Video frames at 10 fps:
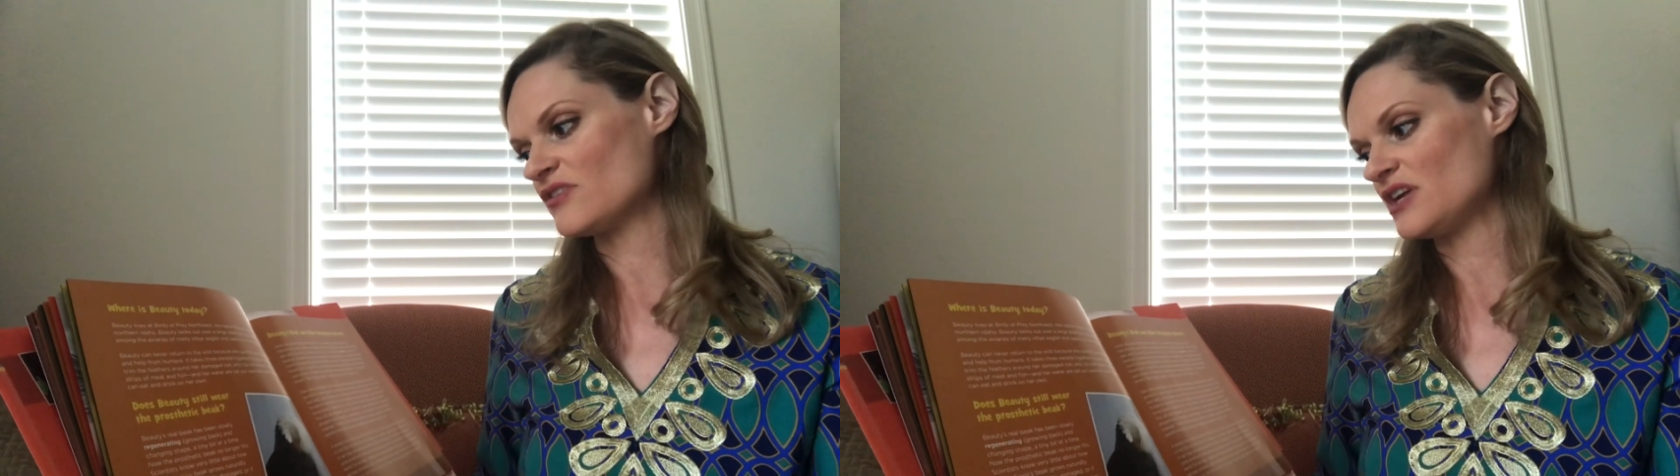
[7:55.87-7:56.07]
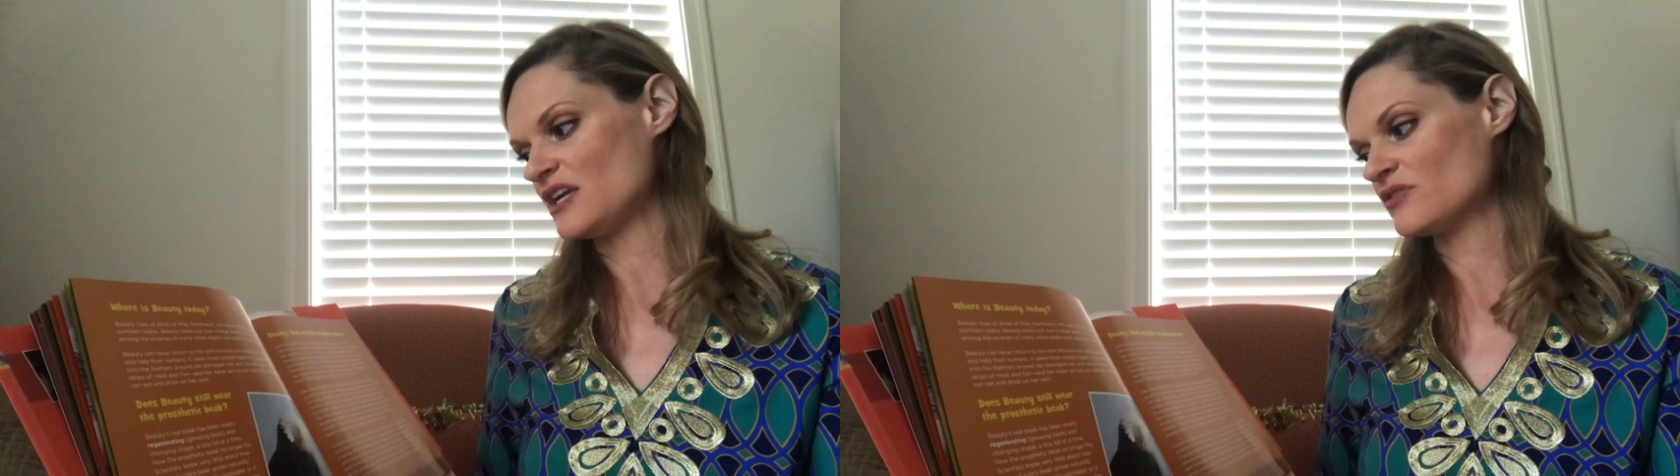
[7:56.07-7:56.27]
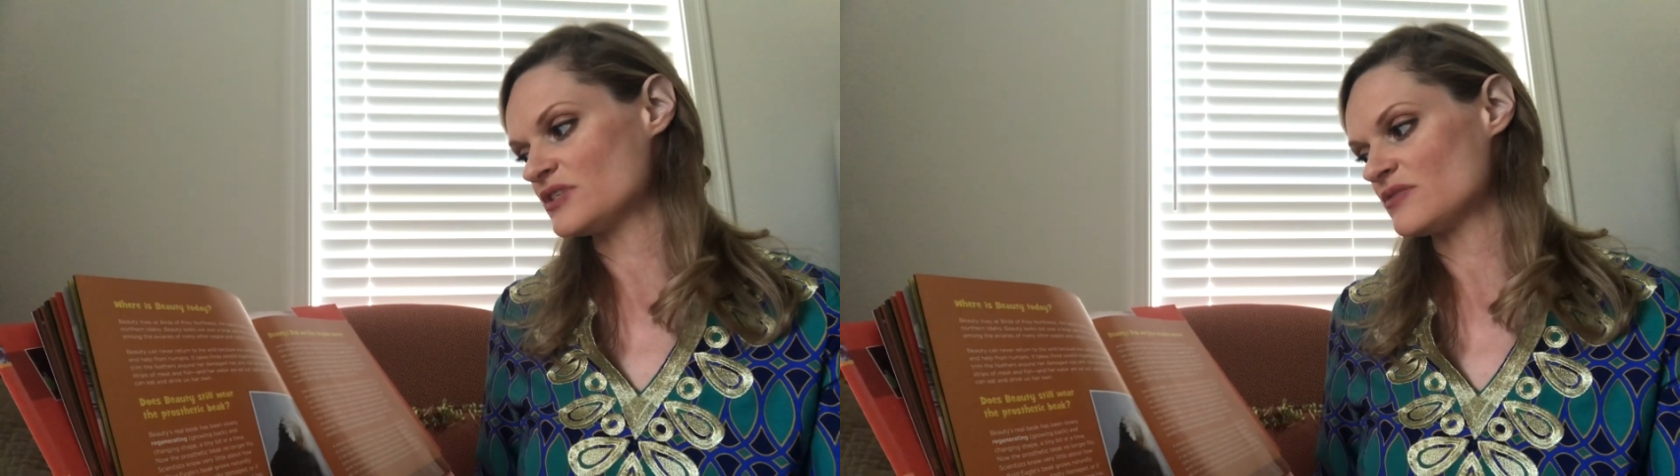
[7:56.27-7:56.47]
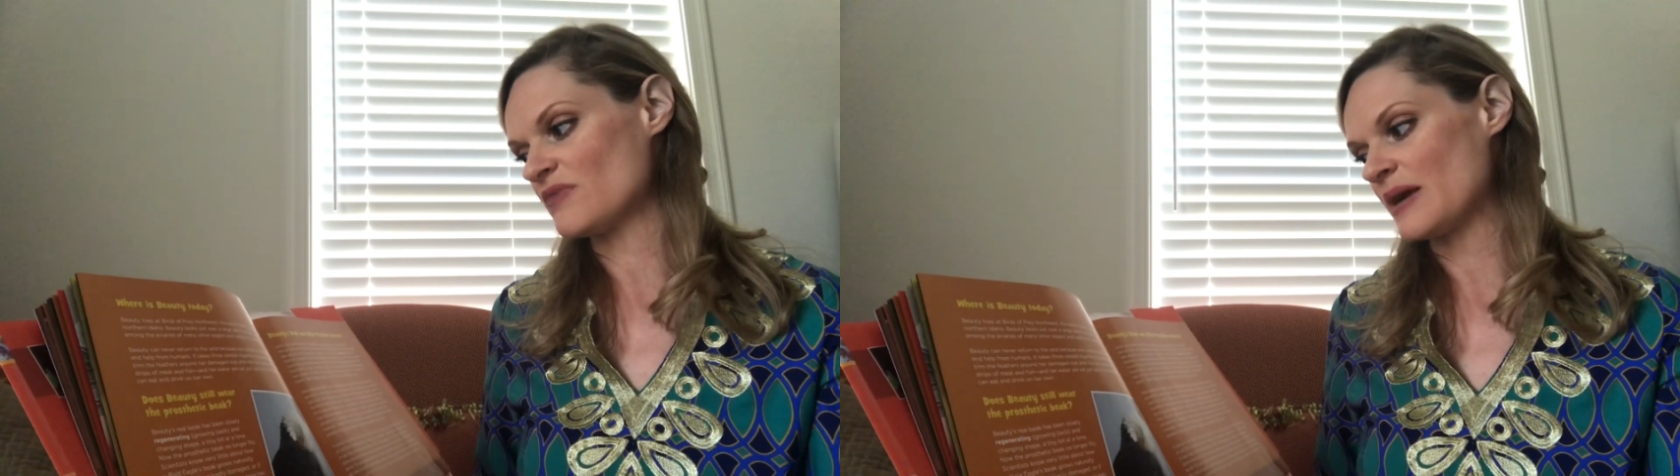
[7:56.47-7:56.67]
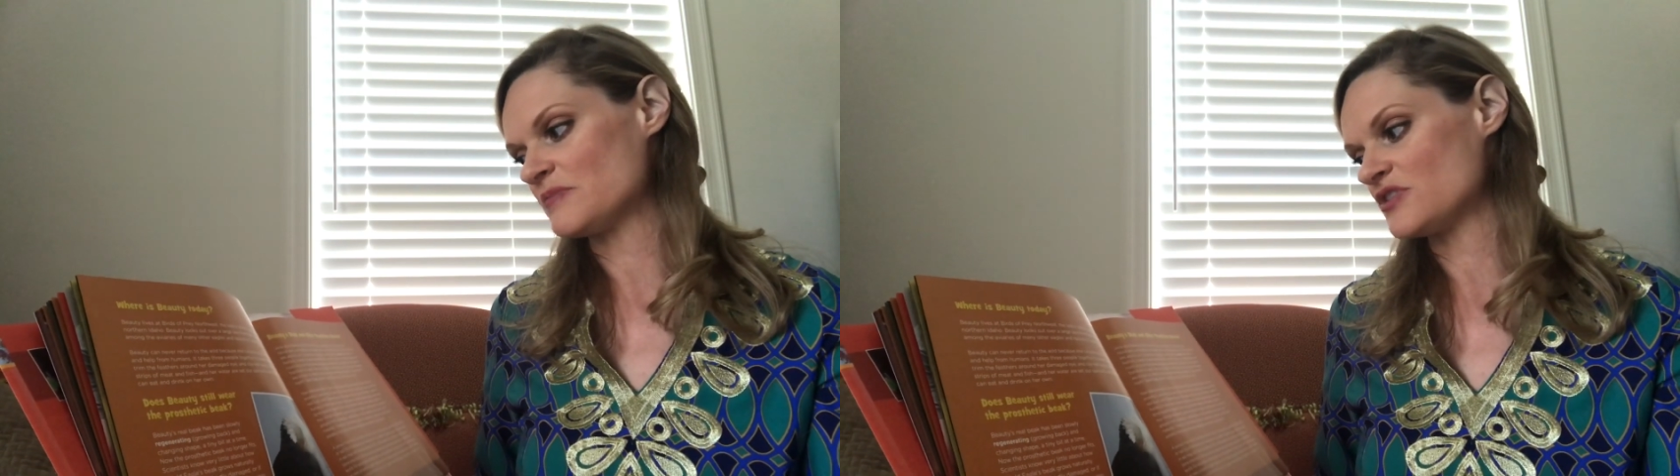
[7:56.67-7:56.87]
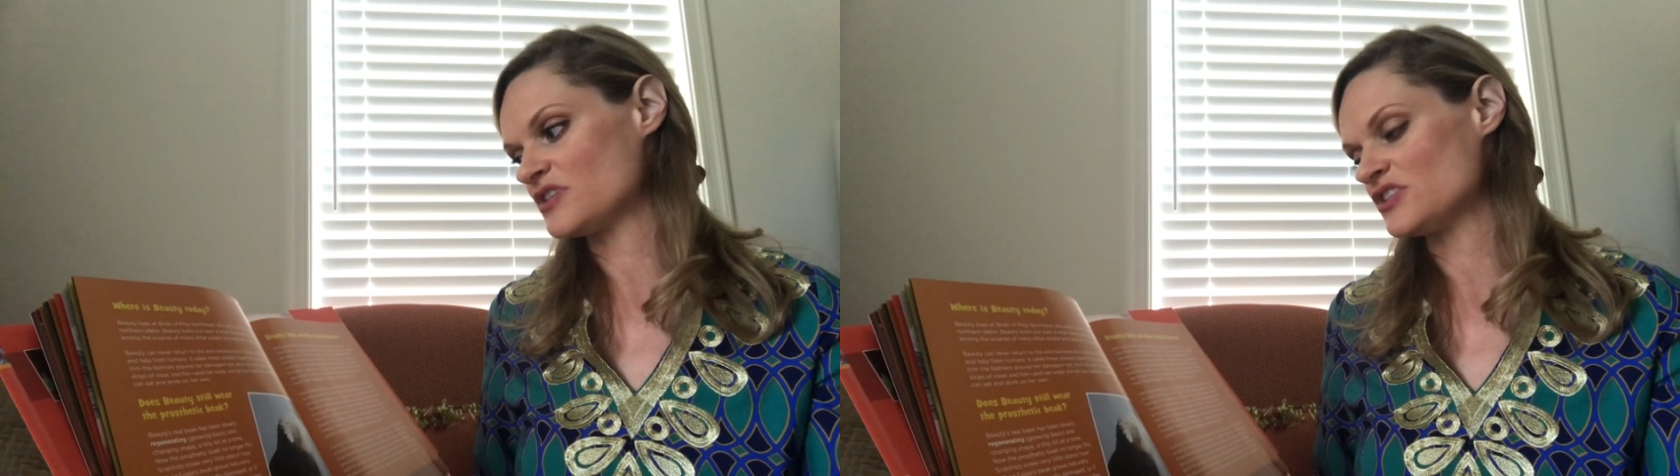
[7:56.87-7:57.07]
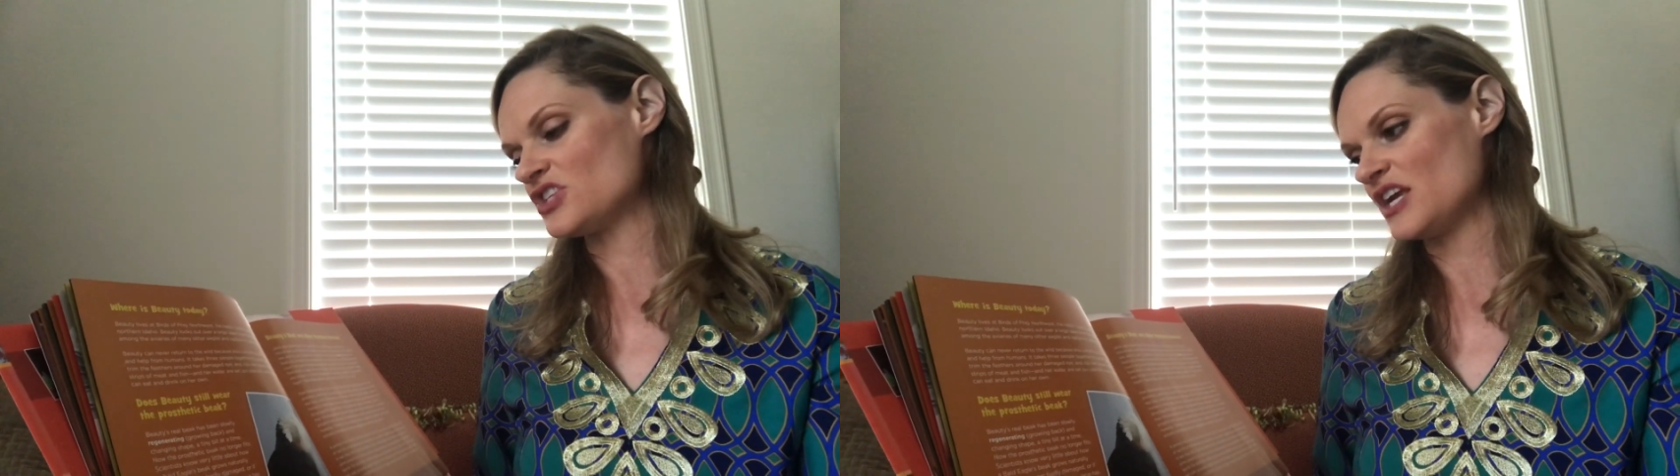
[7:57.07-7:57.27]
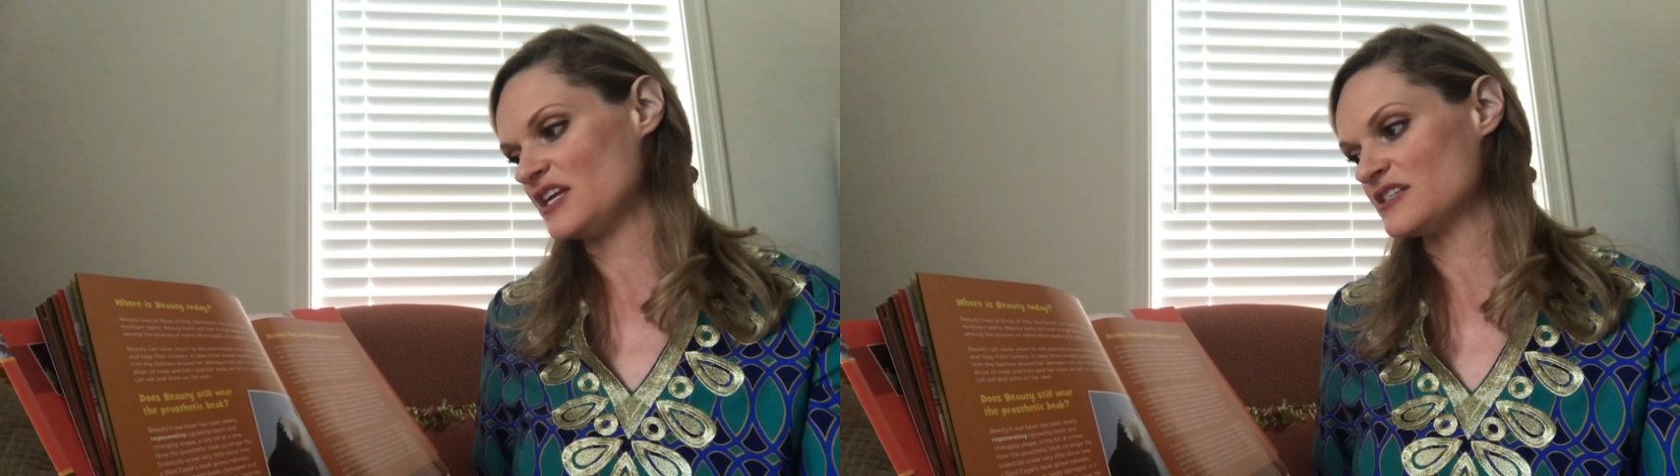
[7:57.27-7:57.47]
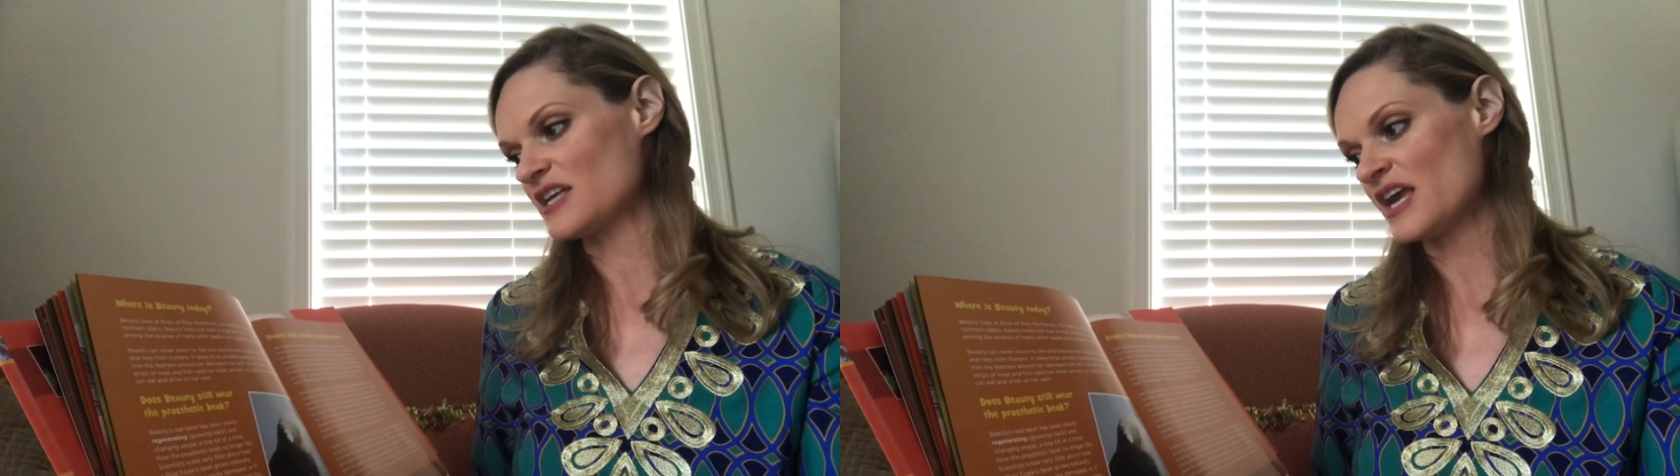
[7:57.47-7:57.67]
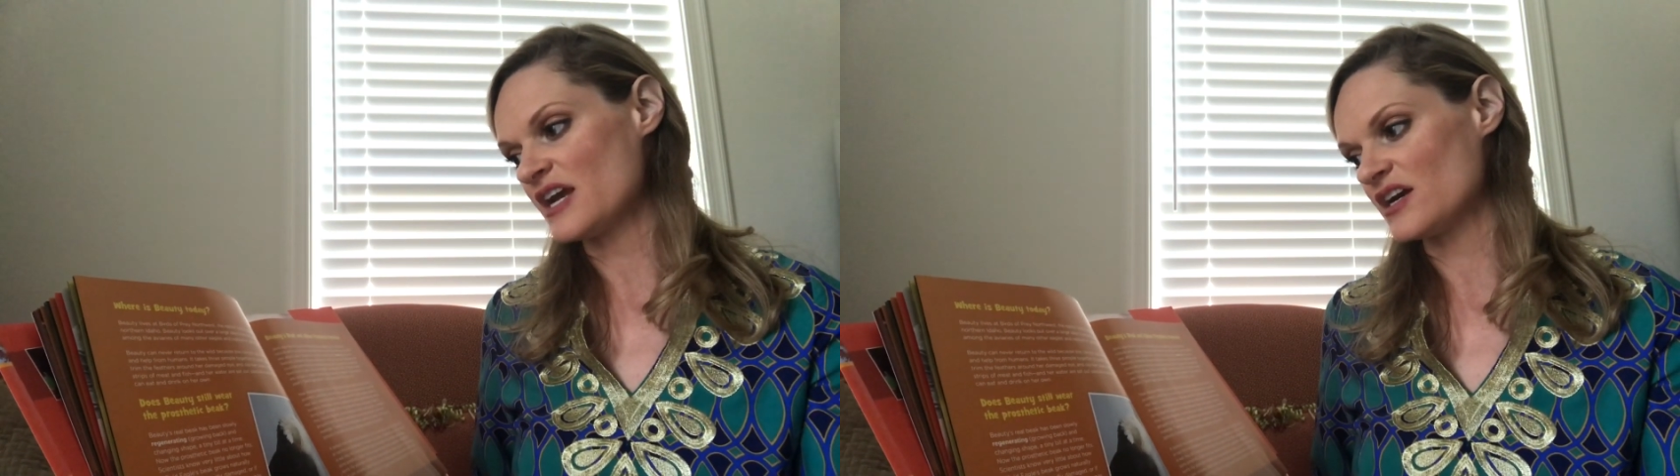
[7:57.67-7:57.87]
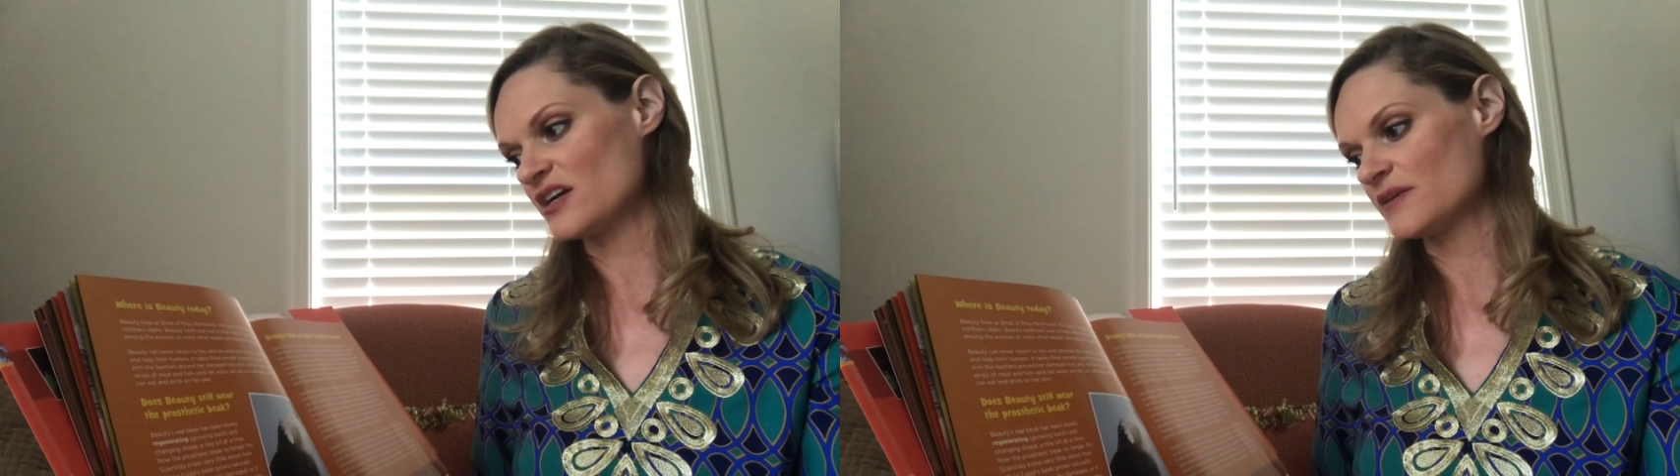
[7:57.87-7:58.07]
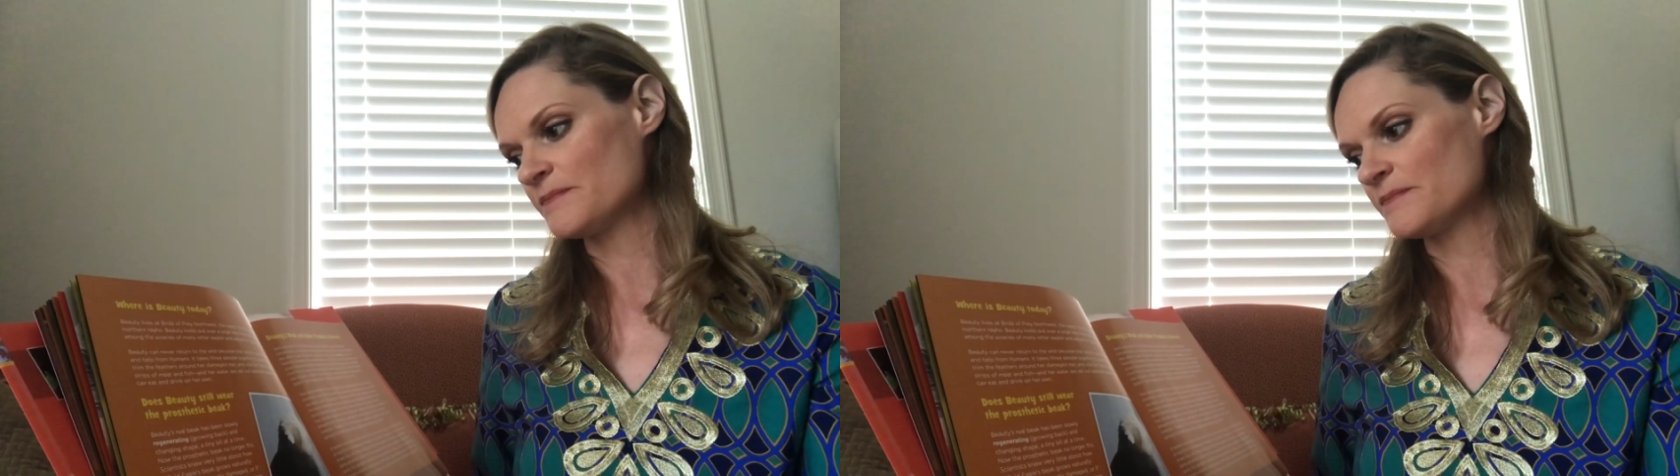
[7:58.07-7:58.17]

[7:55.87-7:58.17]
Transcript: eagles and raptors in Janie's care.